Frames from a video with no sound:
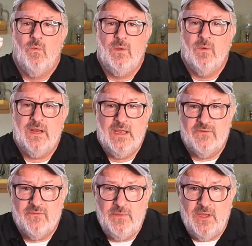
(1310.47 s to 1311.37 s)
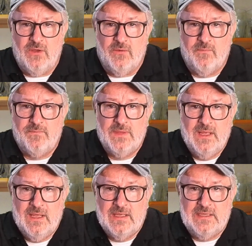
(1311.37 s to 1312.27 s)
We want to hear from you.
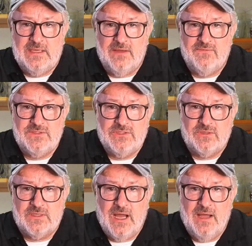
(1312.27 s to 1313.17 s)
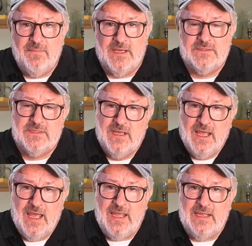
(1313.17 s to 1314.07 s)
Give us your comments.
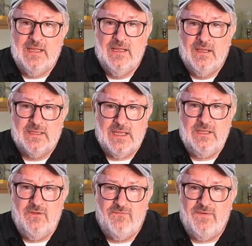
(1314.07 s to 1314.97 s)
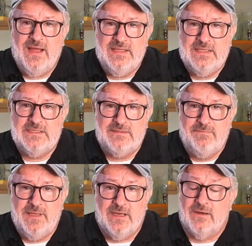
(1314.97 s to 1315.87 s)
Hey, can you find this
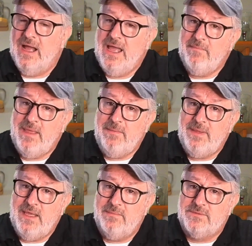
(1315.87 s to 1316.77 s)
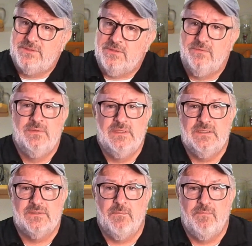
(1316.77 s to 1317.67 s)
beer? I may be able to.
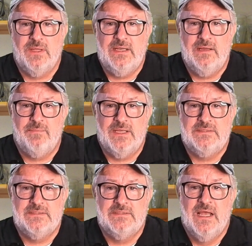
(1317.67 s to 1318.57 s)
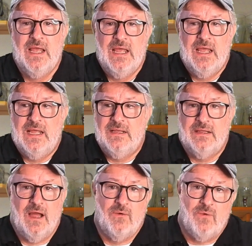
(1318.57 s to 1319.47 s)
There's plenty of places
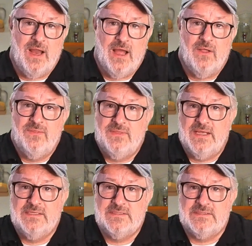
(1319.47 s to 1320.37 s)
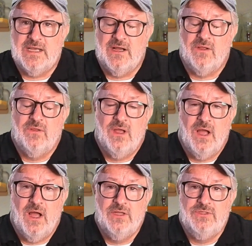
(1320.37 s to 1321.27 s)
around that sell
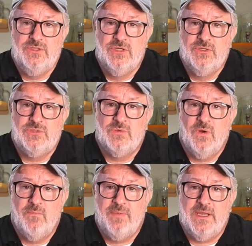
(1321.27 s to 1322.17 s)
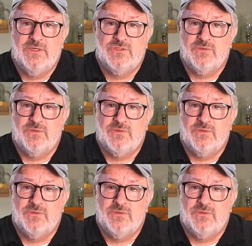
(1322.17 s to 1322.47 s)
unusual beers